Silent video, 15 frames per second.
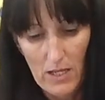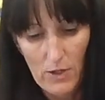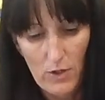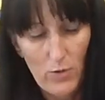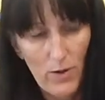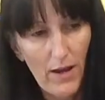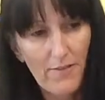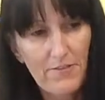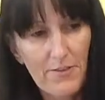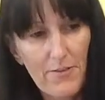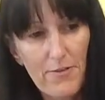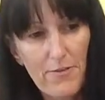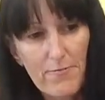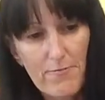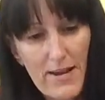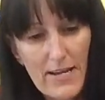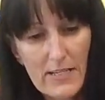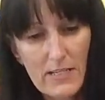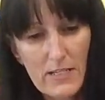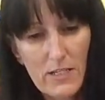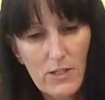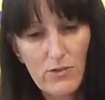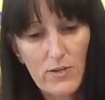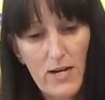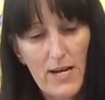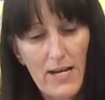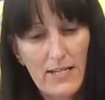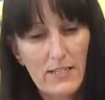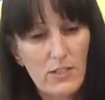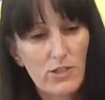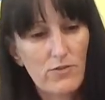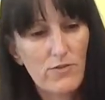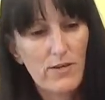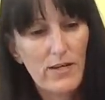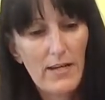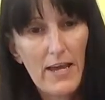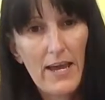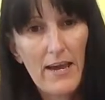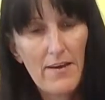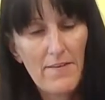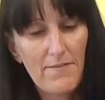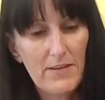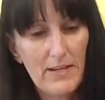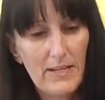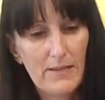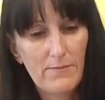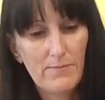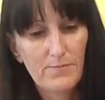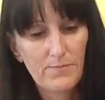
You have to thread your kite string carefully